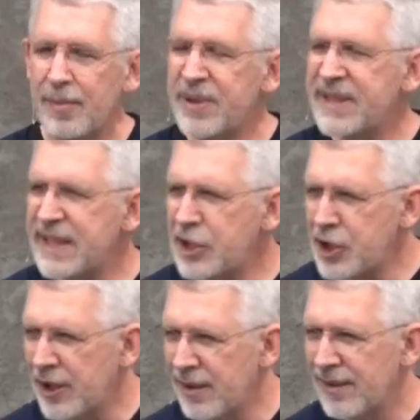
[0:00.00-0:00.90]

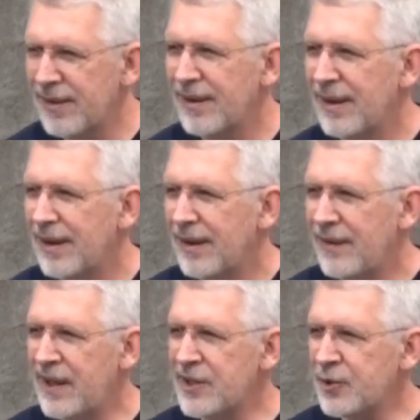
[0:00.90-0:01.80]
position
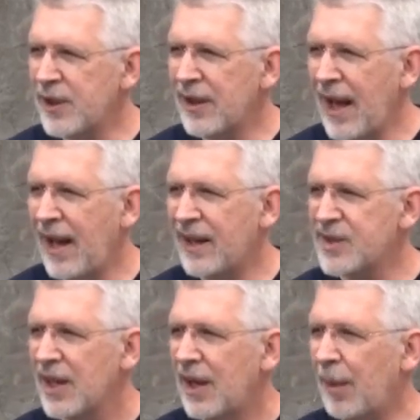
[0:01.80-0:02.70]
that Israel
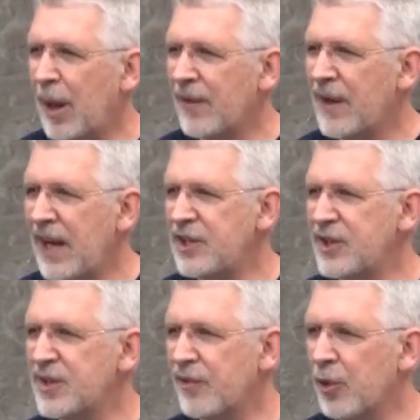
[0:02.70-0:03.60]
has among the
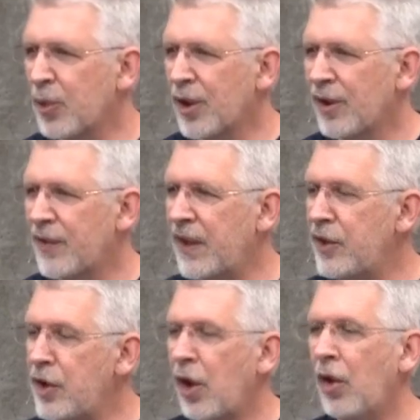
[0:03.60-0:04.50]
nations of the world that
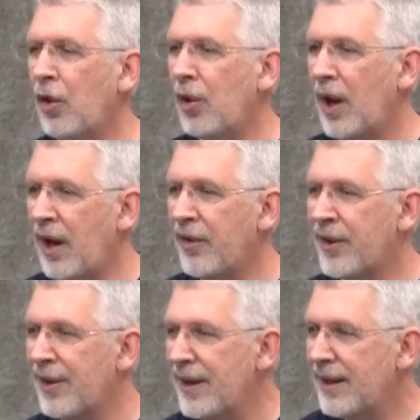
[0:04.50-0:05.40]
no
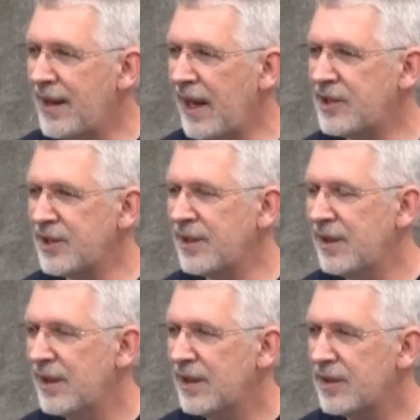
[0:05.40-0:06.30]
other nation
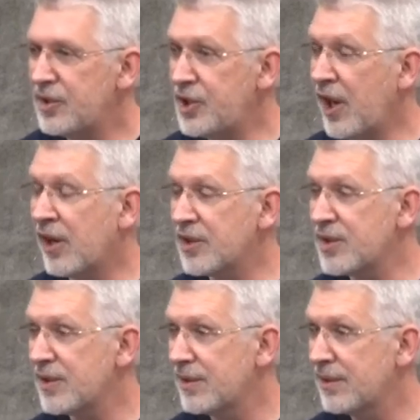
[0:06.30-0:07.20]

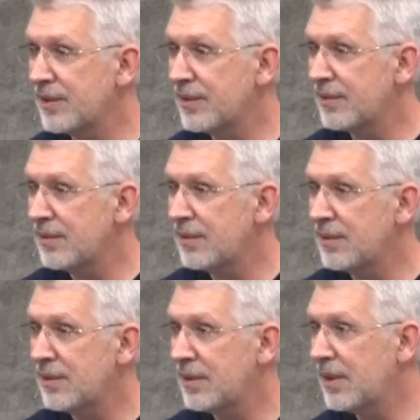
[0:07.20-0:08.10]
shares.
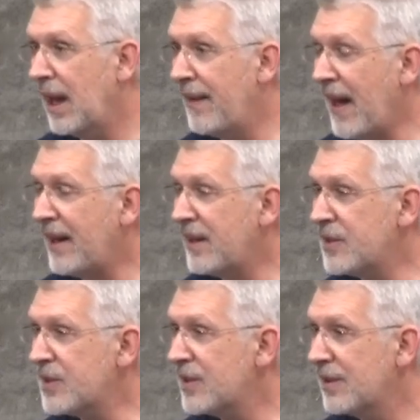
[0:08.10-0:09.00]
And that
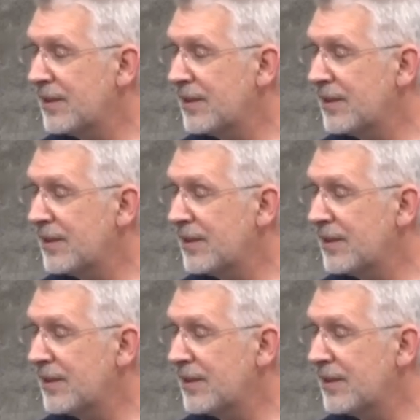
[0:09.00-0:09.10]
is